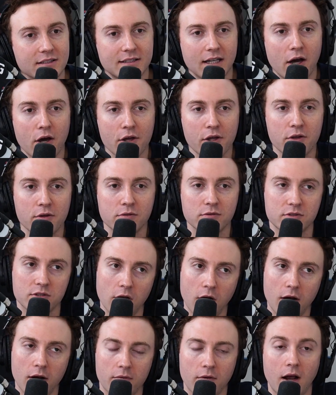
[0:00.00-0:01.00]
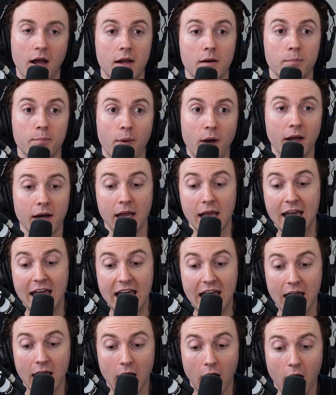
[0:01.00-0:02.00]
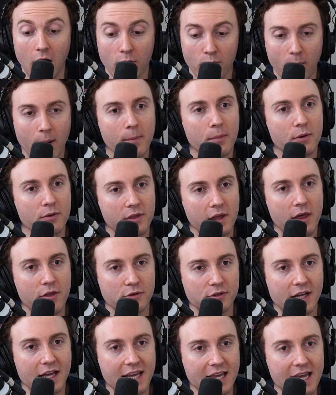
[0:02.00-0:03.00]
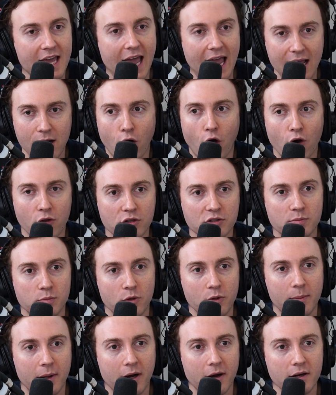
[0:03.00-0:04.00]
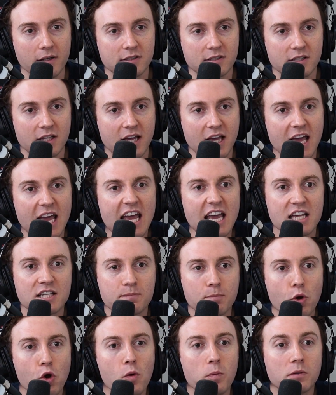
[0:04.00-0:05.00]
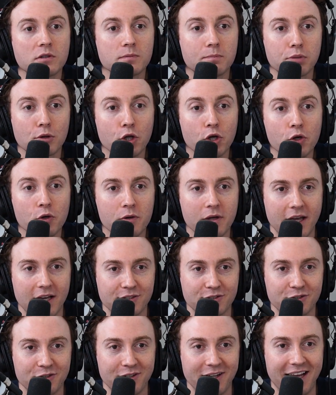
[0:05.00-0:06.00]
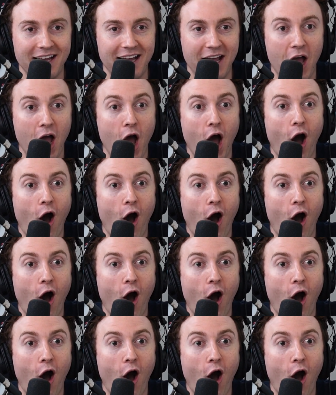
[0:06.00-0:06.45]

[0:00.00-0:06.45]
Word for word: to tell you. Sorry, Ryan. But uh, remember the other day he ate all those blueberries? His poop was blue yesterday.